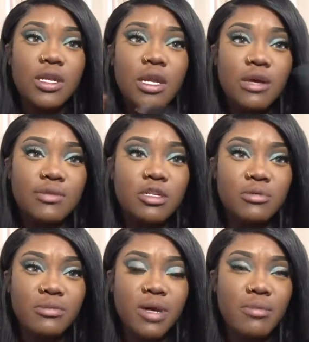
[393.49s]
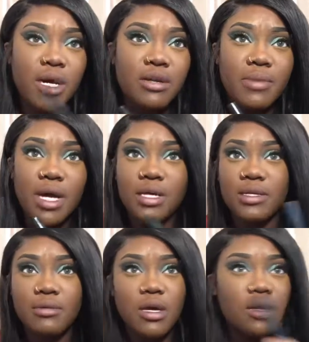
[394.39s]
Now I'm gonna put my bottom
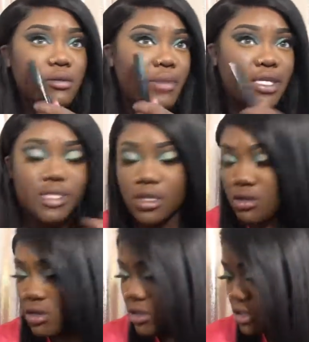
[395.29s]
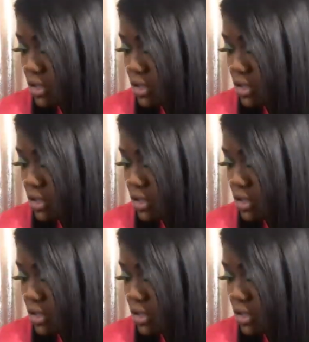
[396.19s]
eye mascara on.